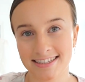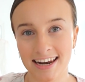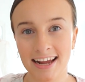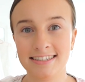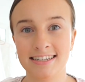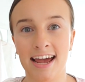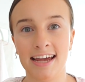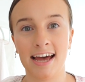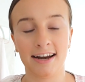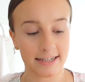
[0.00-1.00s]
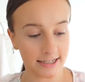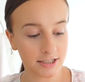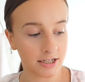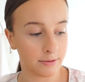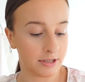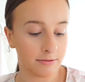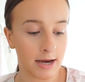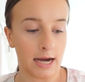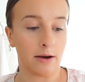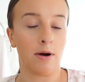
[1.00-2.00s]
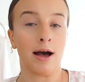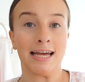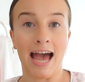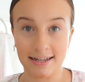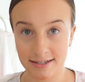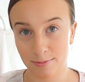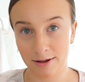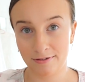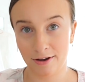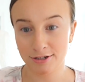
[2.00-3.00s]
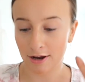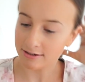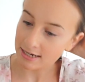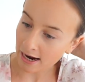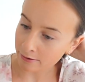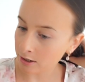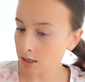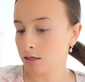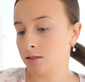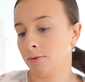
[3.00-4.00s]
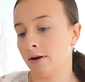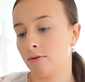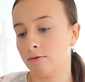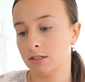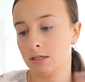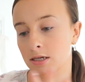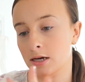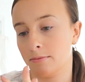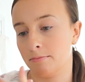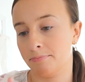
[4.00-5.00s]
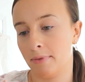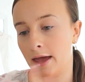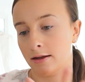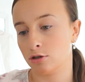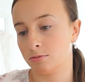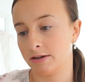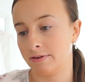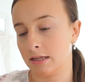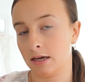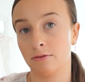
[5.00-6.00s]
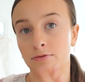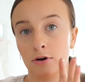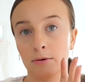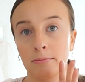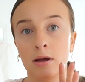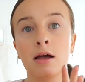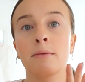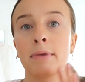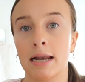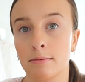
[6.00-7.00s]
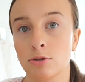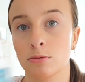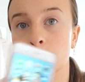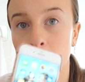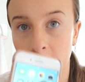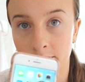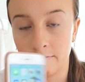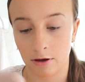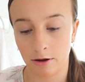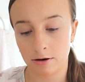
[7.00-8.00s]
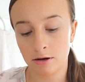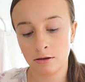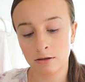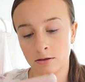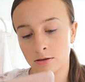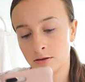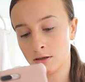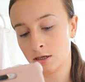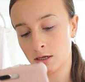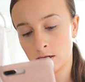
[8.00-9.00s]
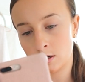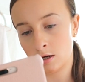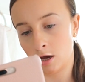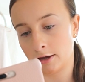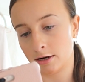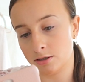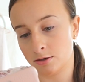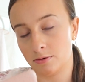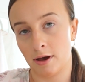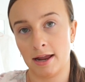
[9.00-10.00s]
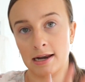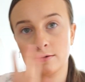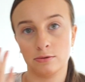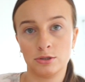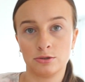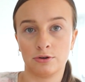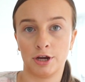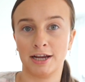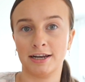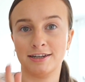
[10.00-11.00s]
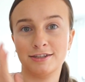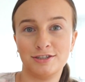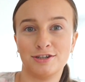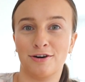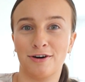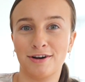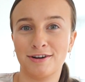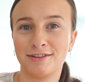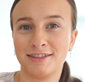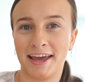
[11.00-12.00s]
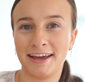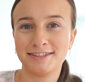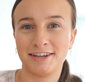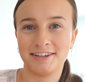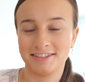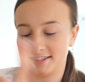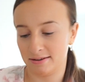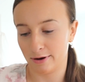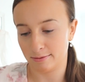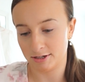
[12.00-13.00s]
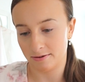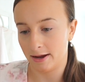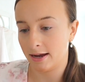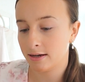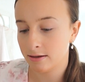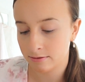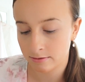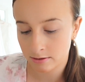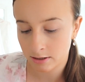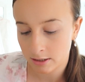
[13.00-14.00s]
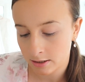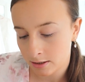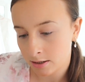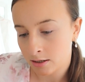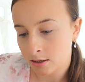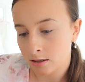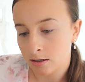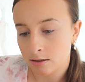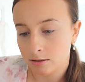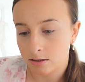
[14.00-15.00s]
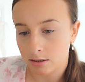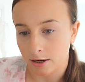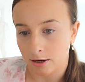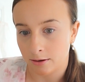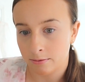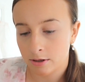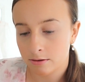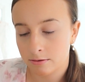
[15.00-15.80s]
it's the next day and I'm going to share with you how I edit my photos now. So I've obviously airdropped everything from my laptop to my phone. I'm going to do a little screenshot thing so you can see what I'm doing. So